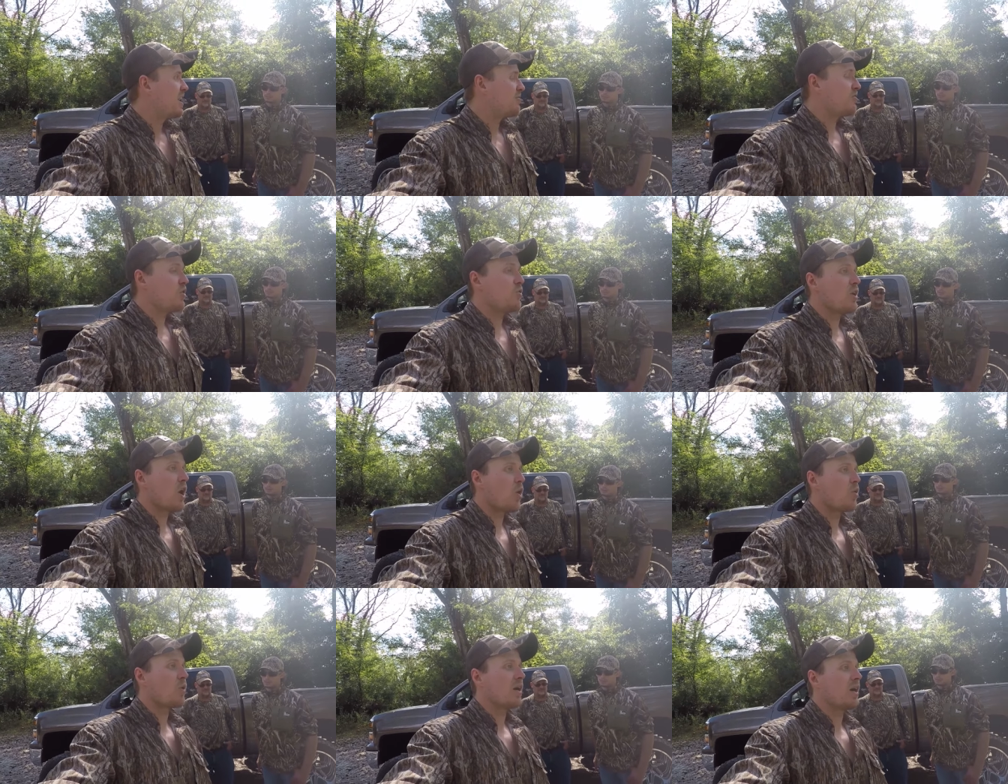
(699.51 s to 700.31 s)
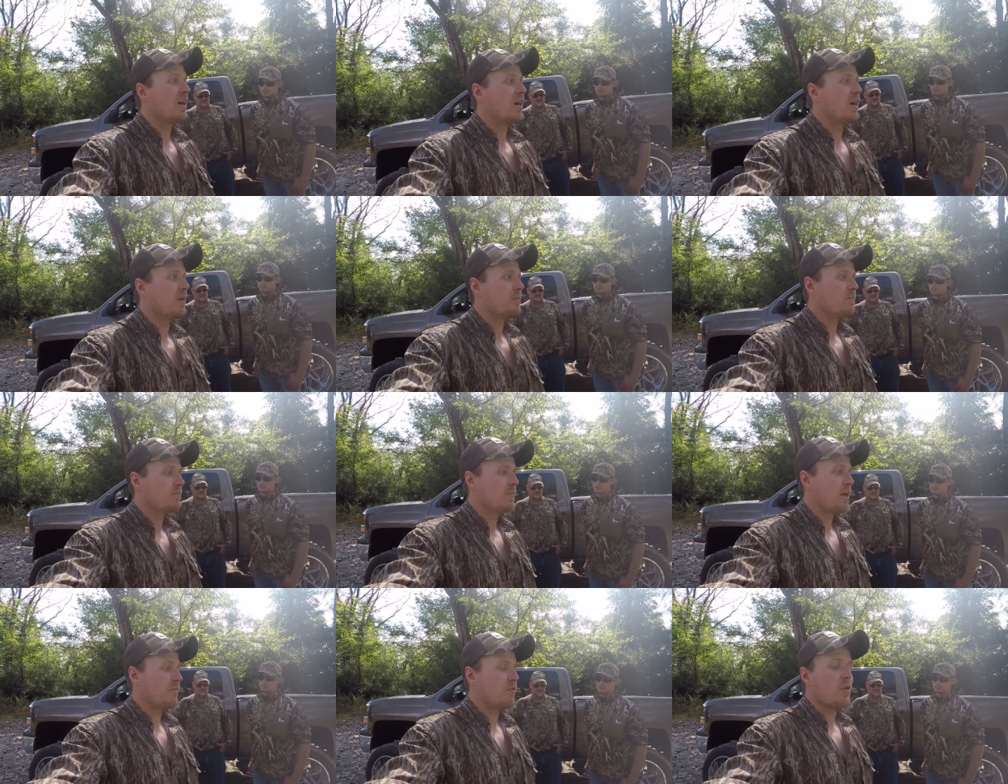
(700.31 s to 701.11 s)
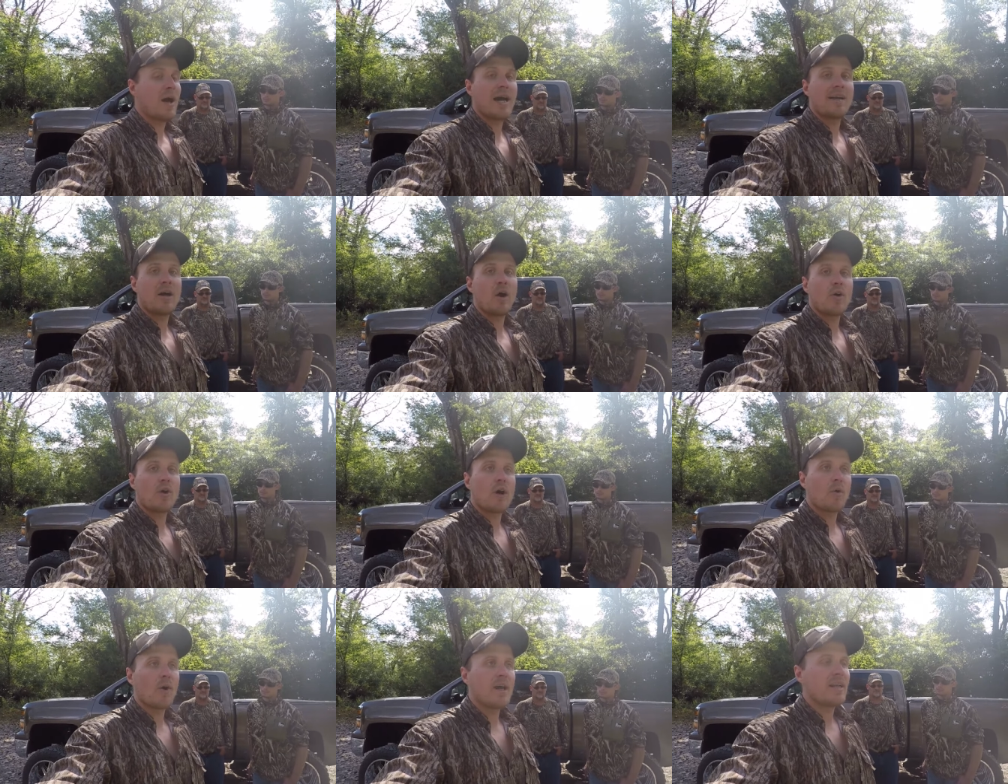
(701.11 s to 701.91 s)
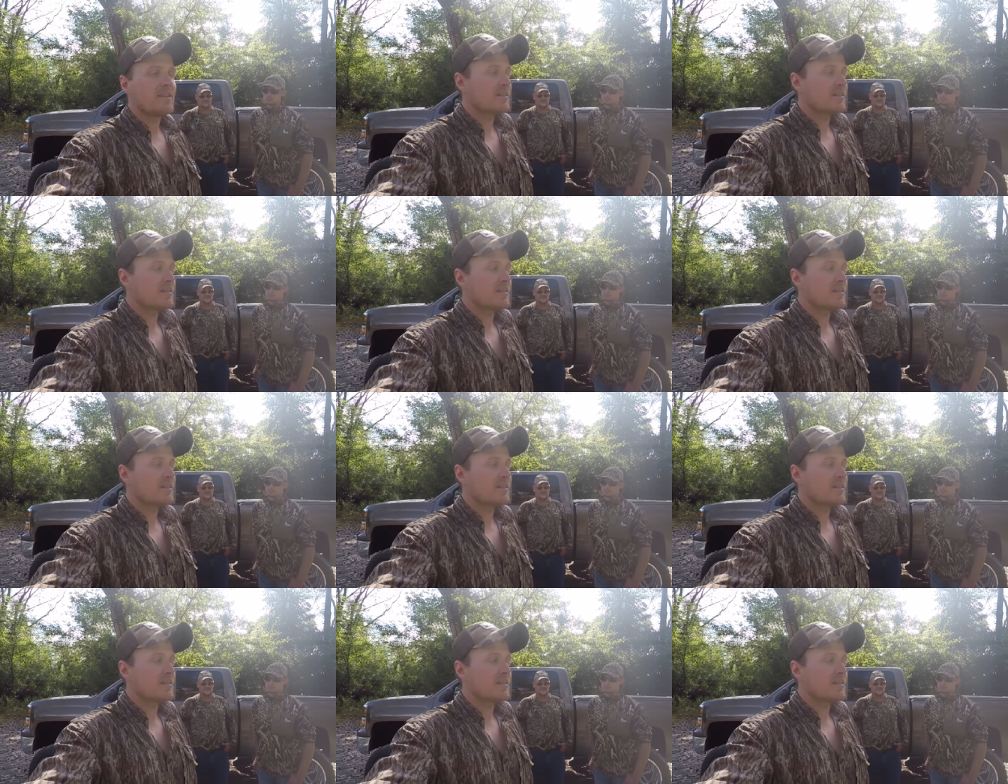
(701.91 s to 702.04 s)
If you don't, uh, if you hadn't heard already,